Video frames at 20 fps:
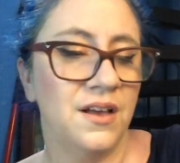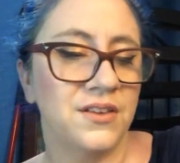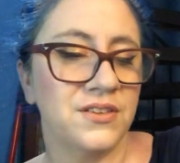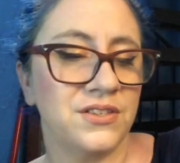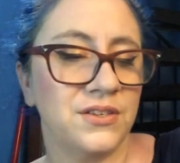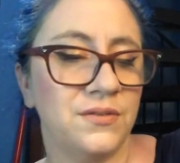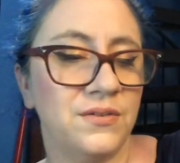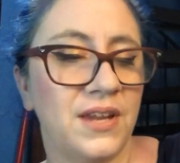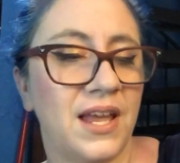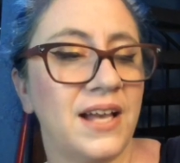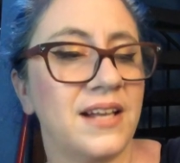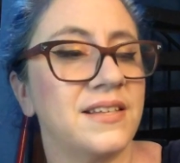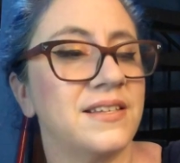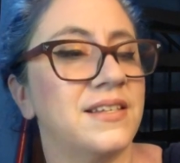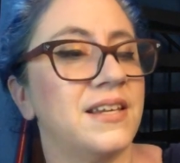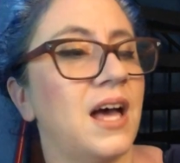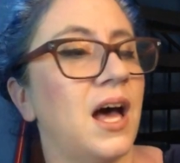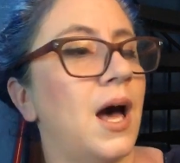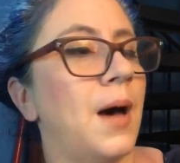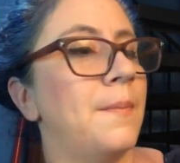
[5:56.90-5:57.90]
So
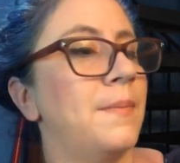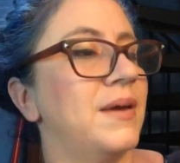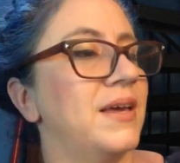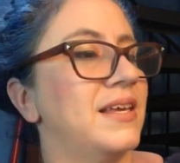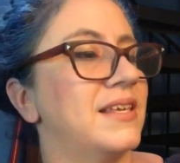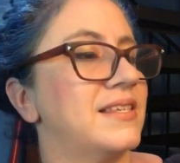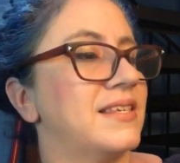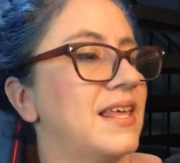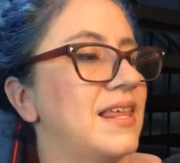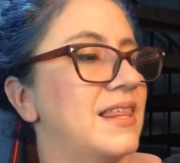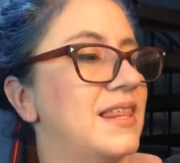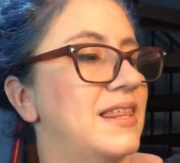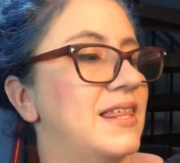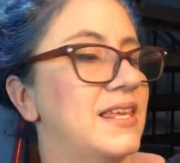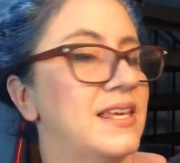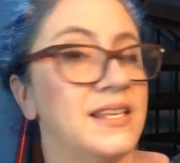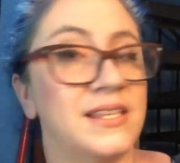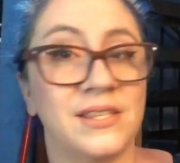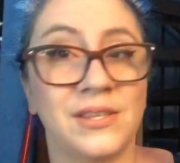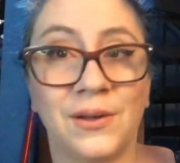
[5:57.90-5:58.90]
next up is
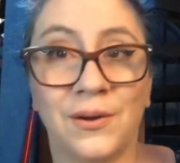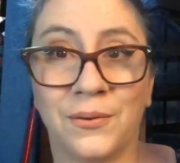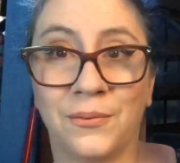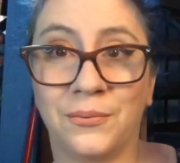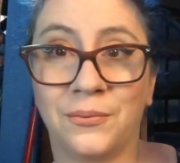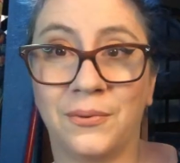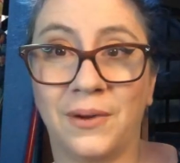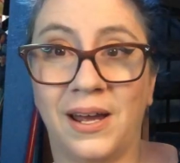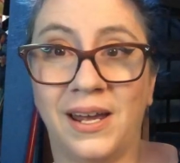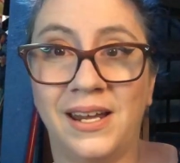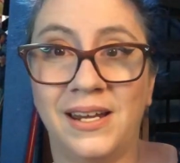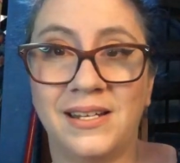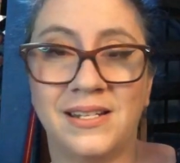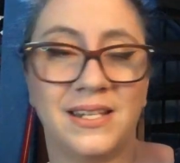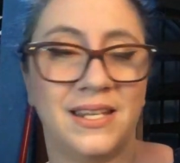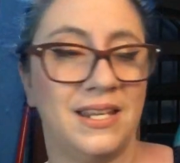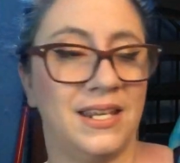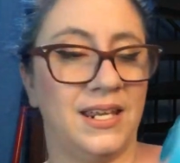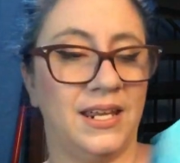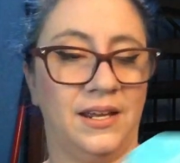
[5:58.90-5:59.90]
this right
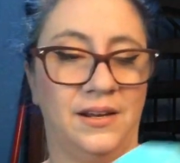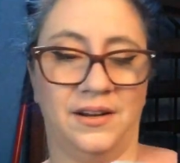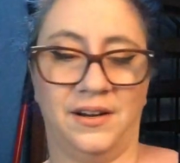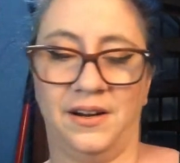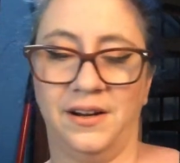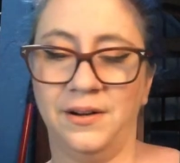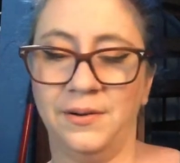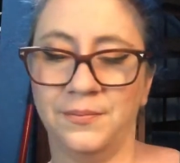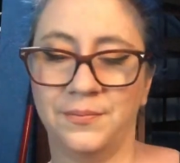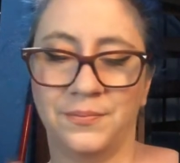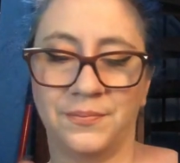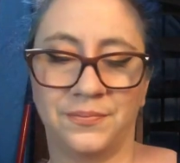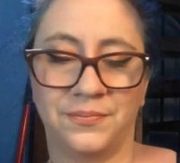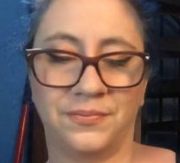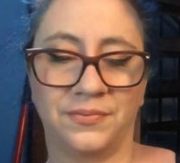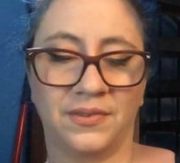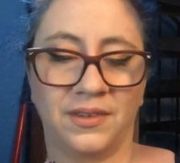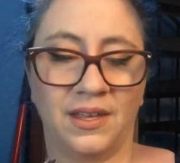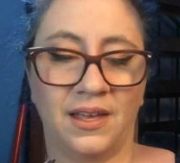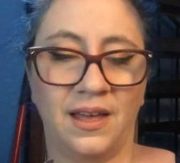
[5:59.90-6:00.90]
here.
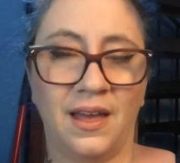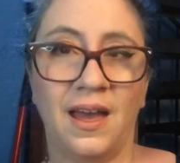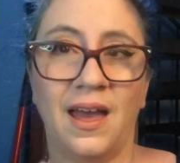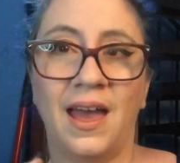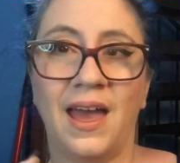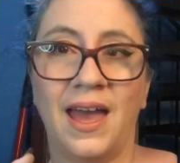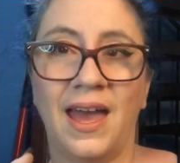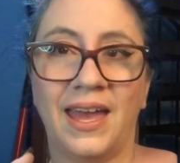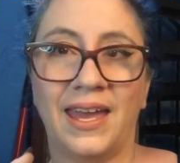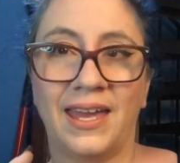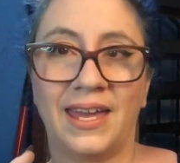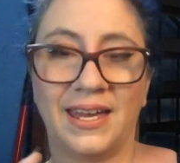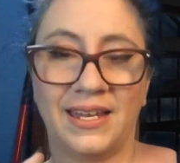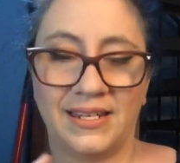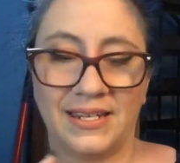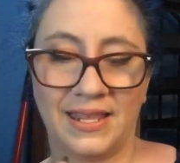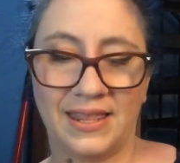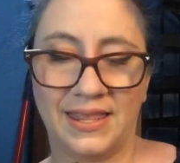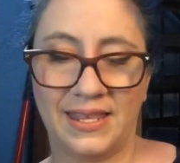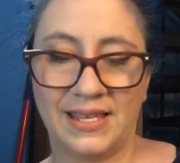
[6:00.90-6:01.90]

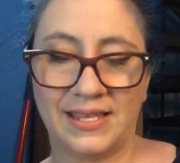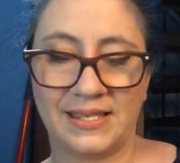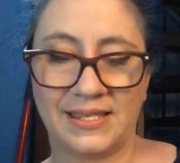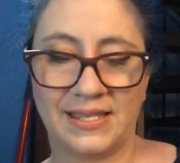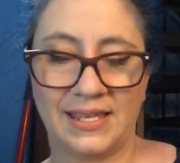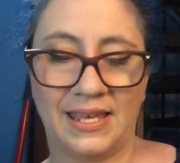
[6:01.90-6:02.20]
And this